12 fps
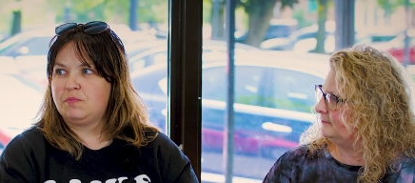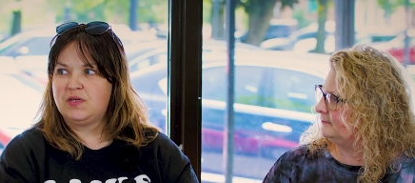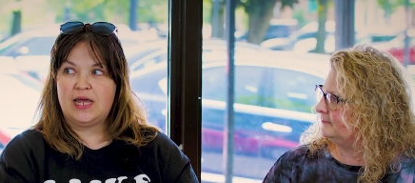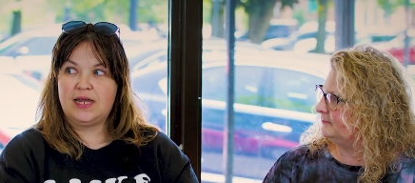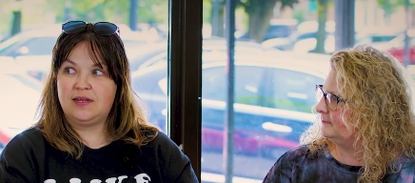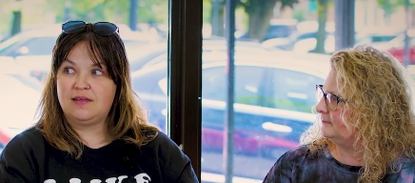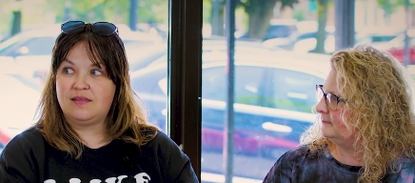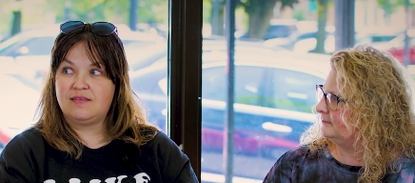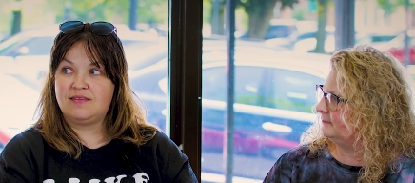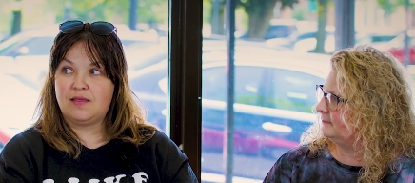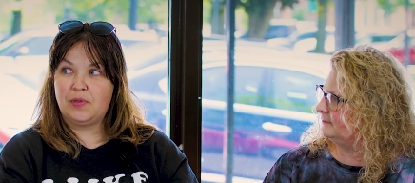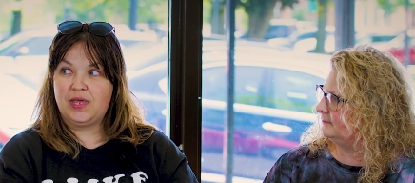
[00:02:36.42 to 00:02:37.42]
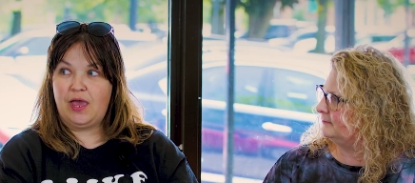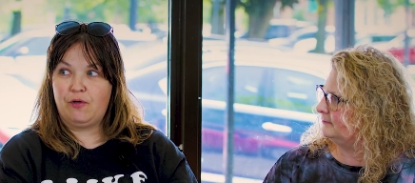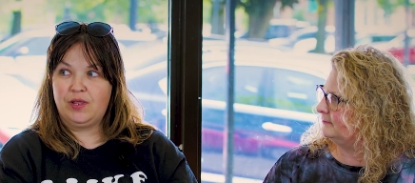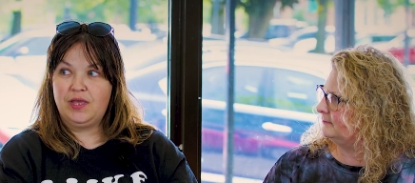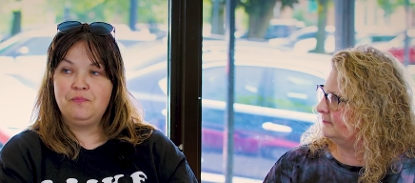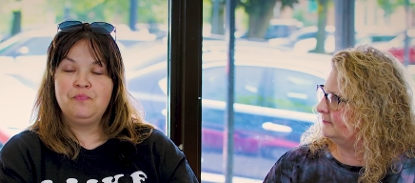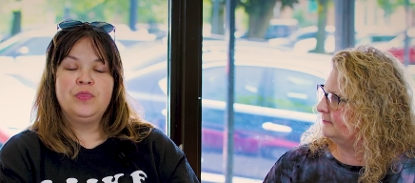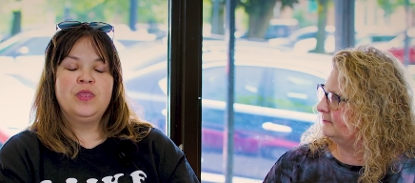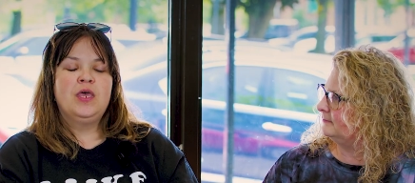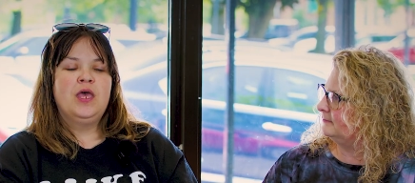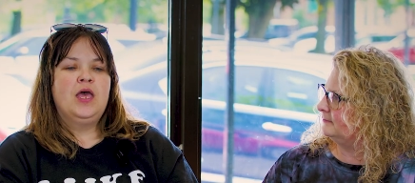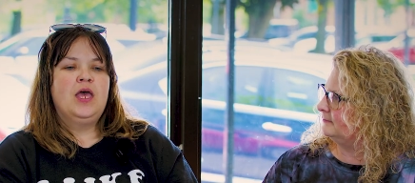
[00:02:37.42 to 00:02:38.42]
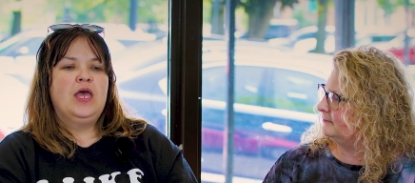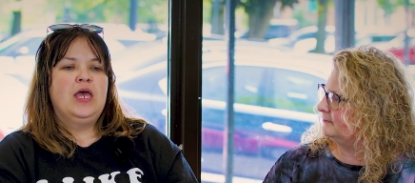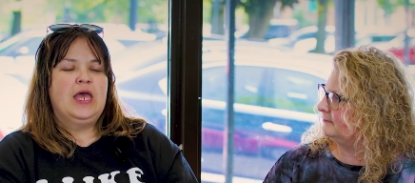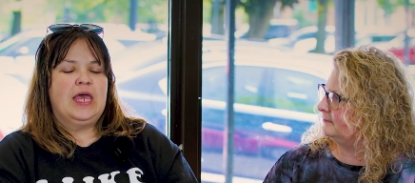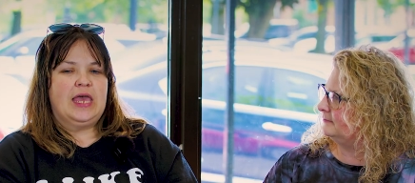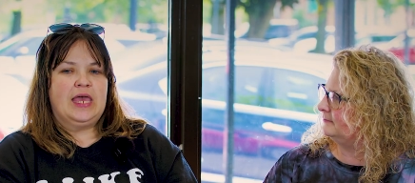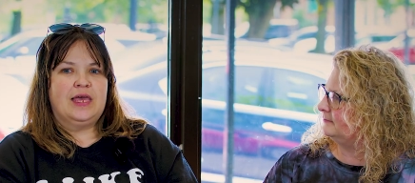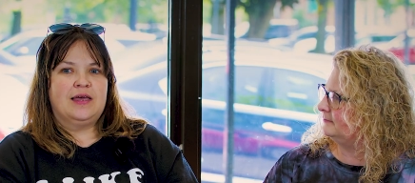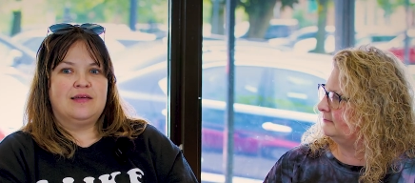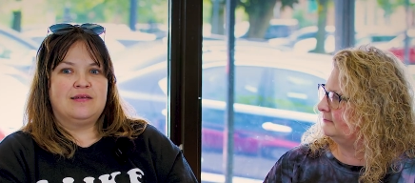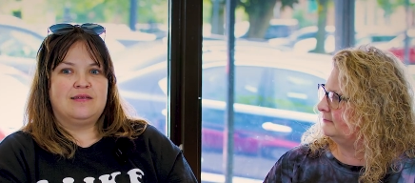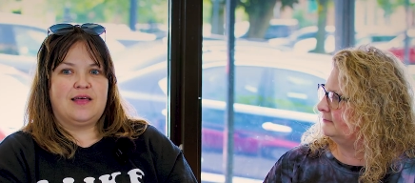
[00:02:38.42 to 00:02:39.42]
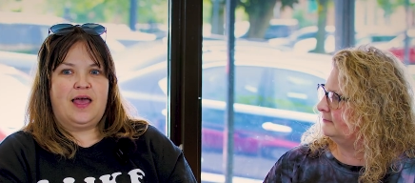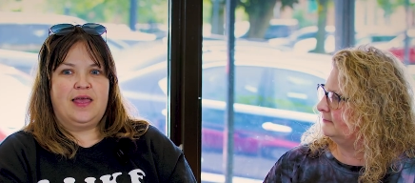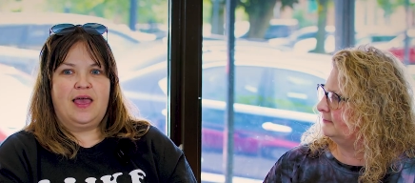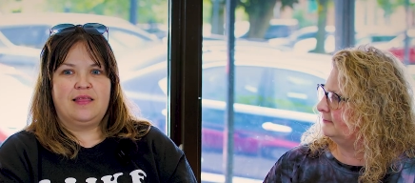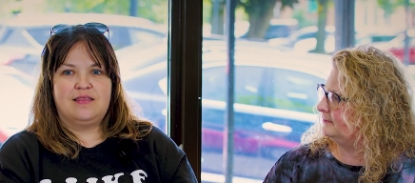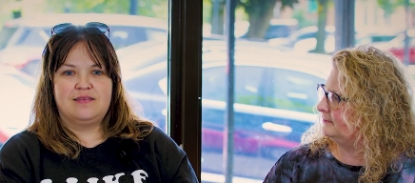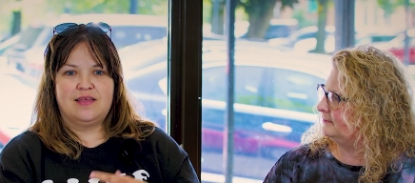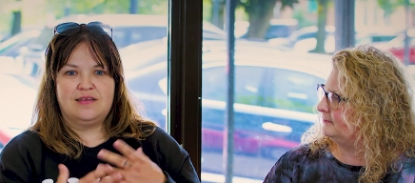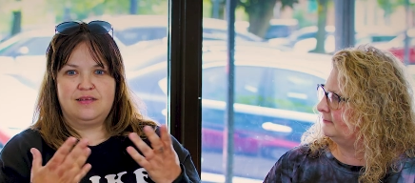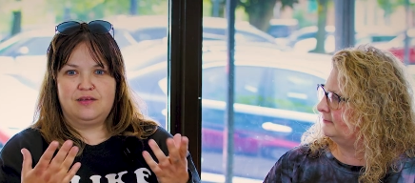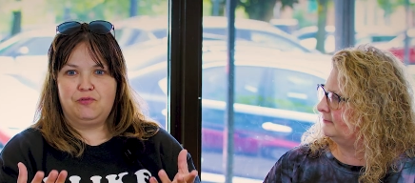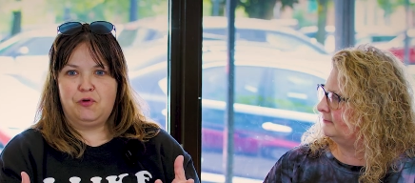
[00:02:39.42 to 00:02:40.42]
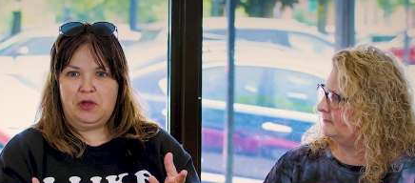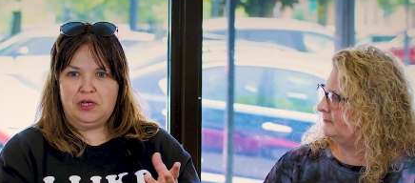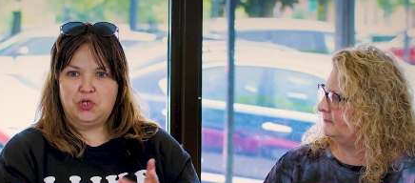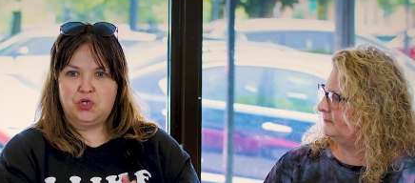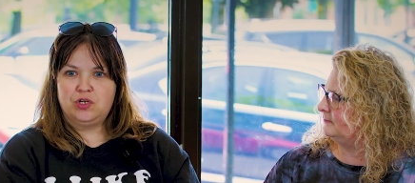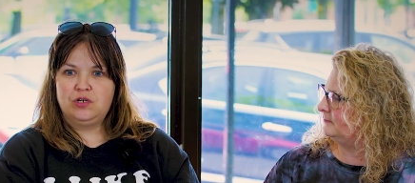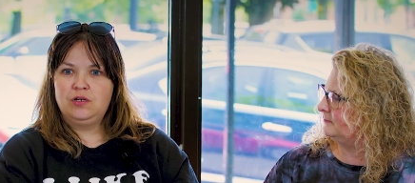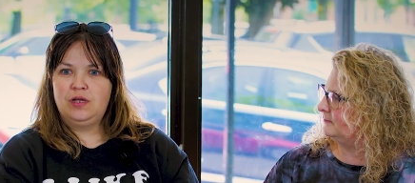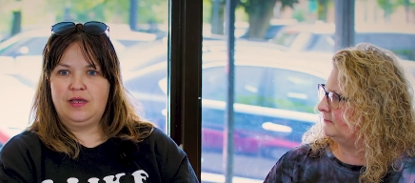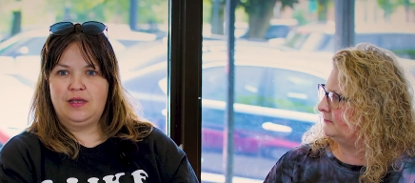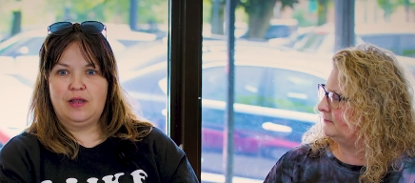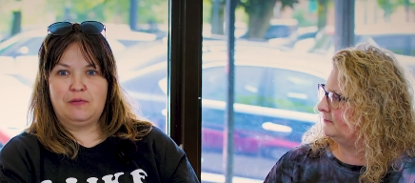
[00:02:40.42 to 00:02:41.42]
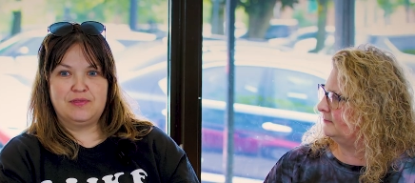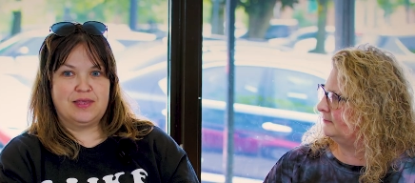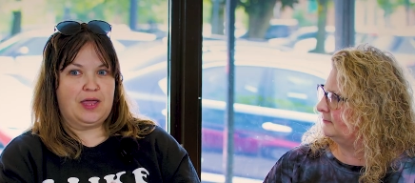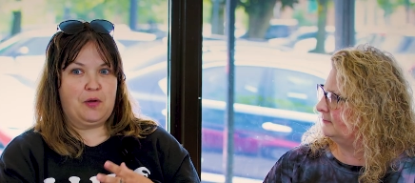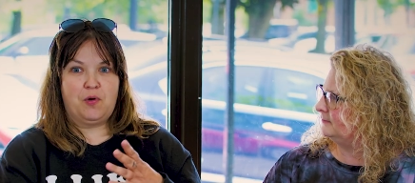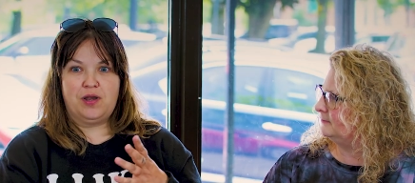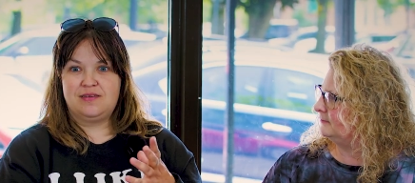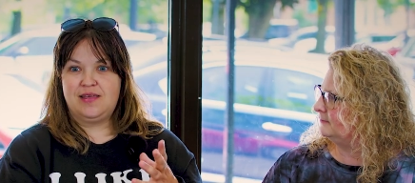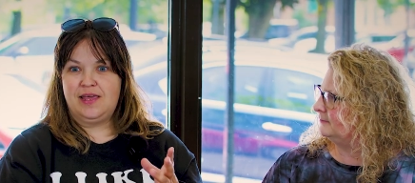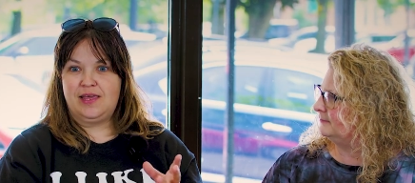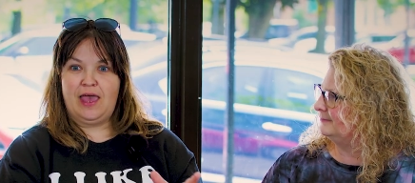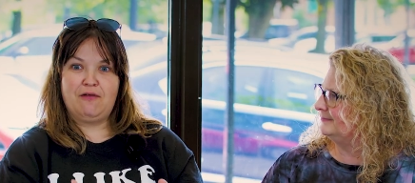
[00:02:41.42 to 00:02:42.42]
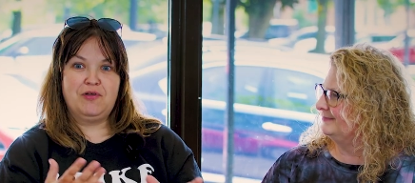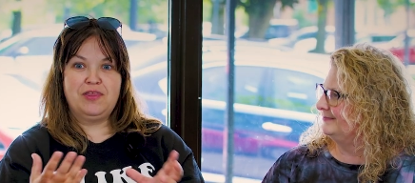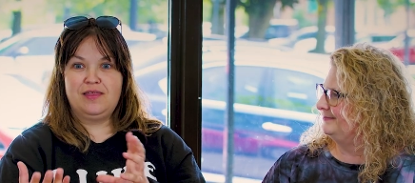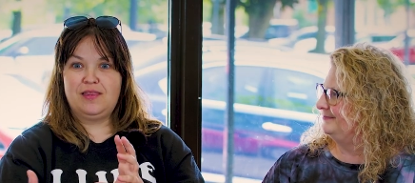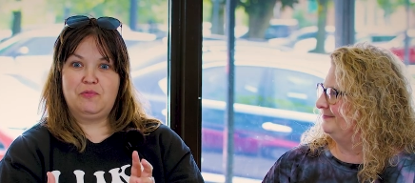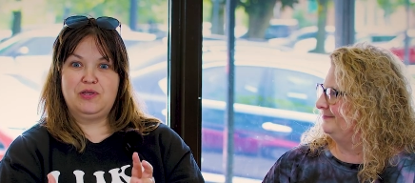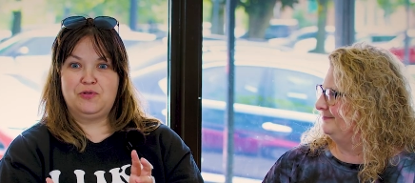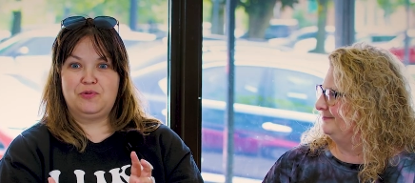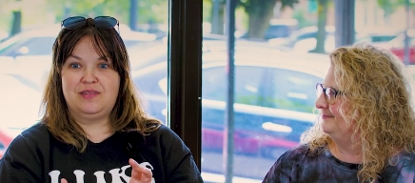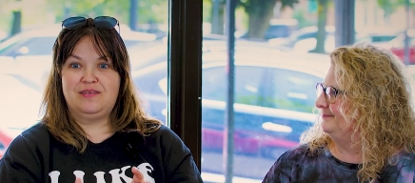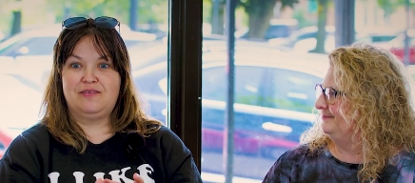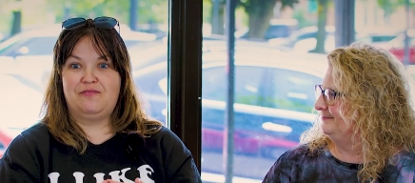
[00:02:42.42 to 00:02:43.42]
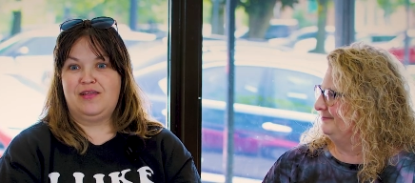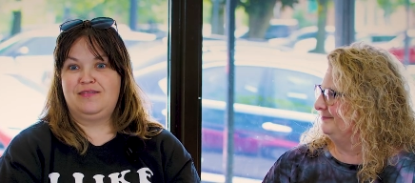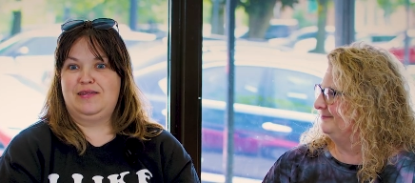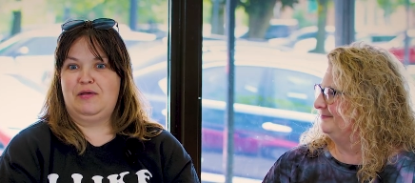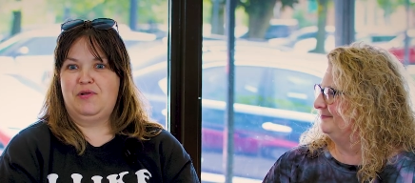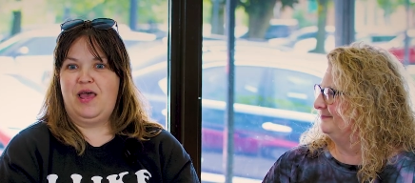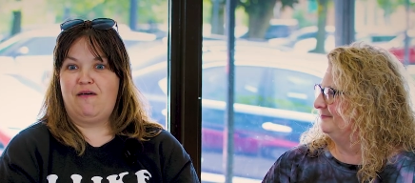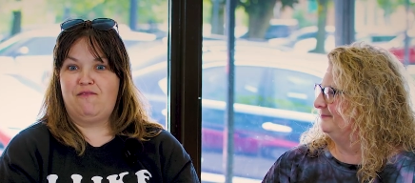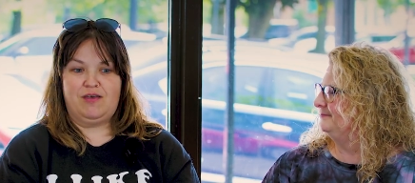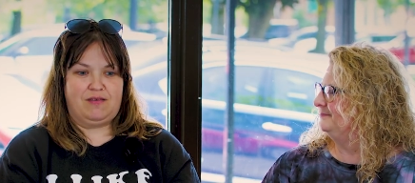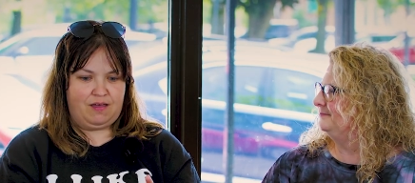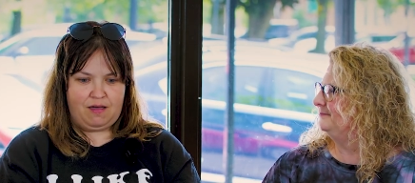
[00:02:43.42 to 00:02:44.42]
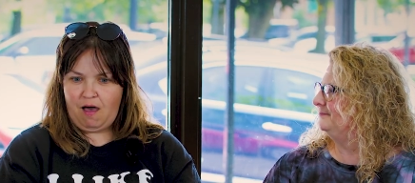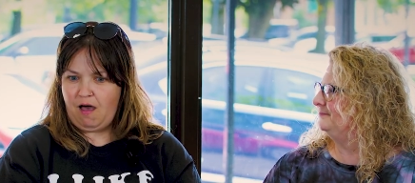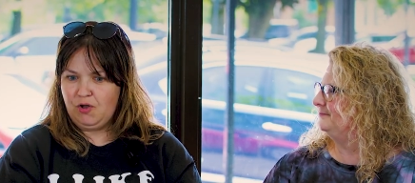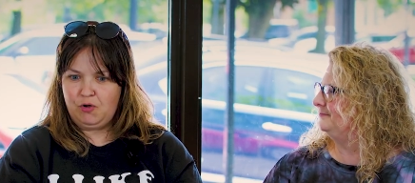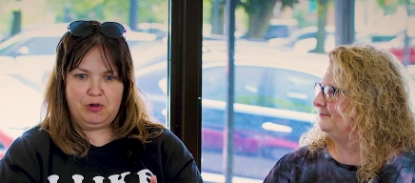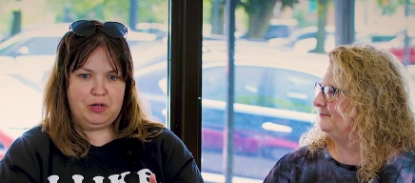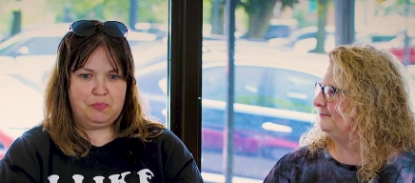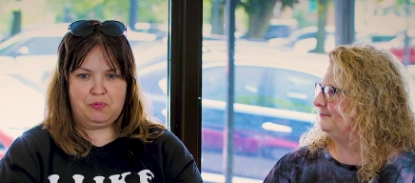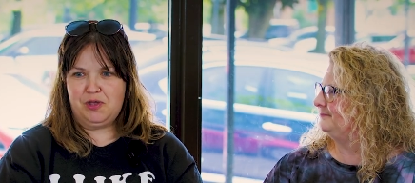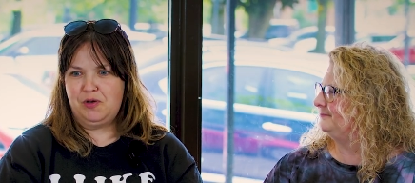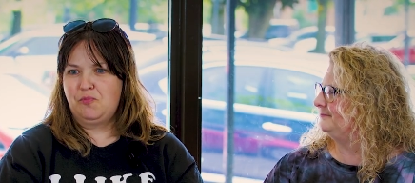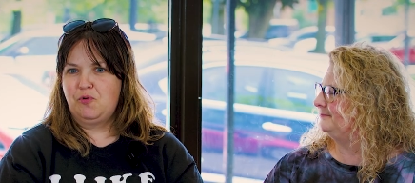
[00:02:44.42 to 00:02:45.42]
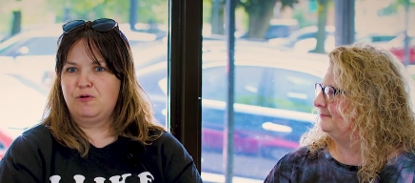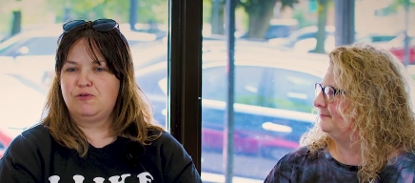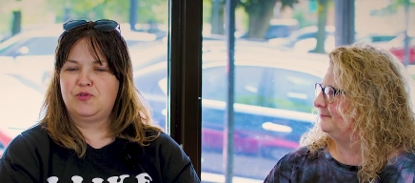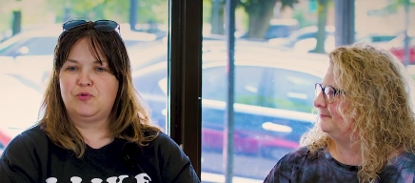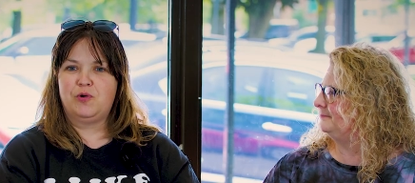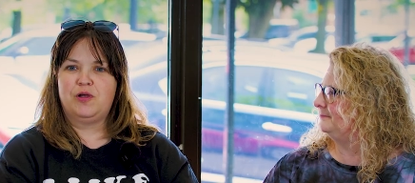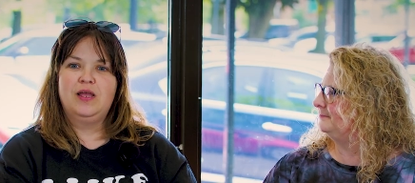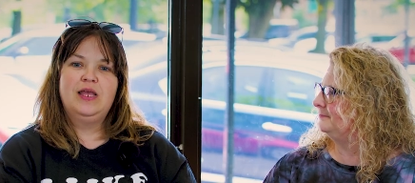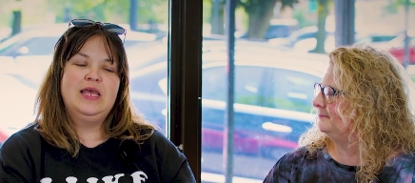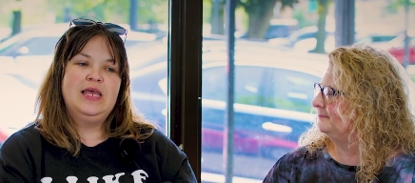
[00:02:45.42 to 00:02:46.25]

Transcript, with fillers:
Speaker 1: in Medina and Summit County. Oh, cool and I had this idea of grandeur, and I was like, I want to take everything that we do at these events, and I want to have a concrete brick and mortar store,